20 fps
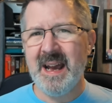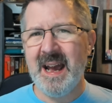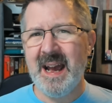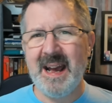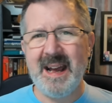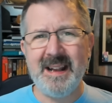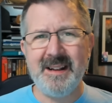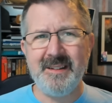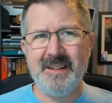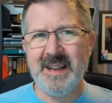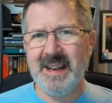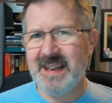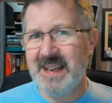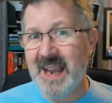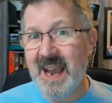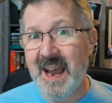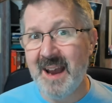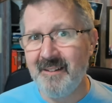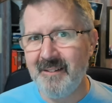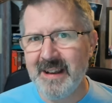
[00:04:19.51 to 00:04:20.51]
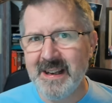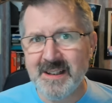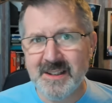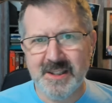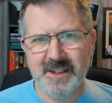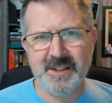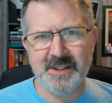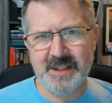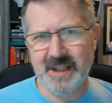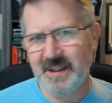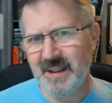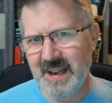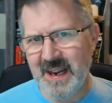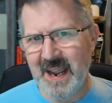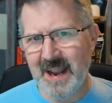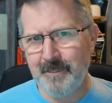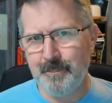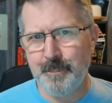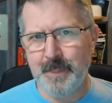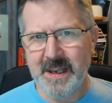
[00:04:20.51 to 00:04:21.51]
and the characters and the
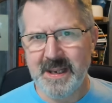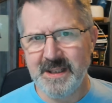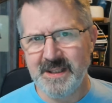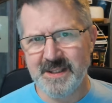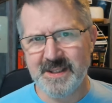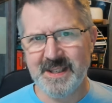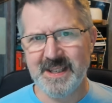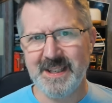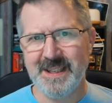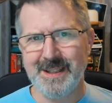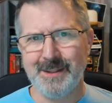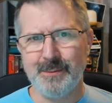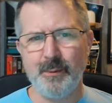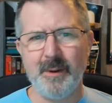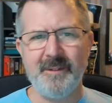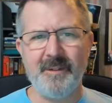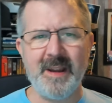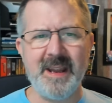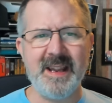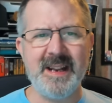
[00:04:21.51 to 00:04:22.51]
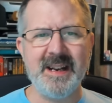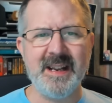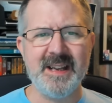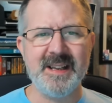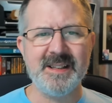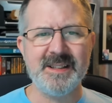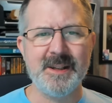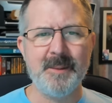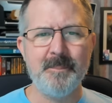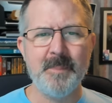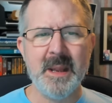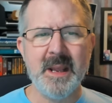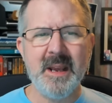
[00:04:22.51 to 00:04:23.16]
NPCs within it.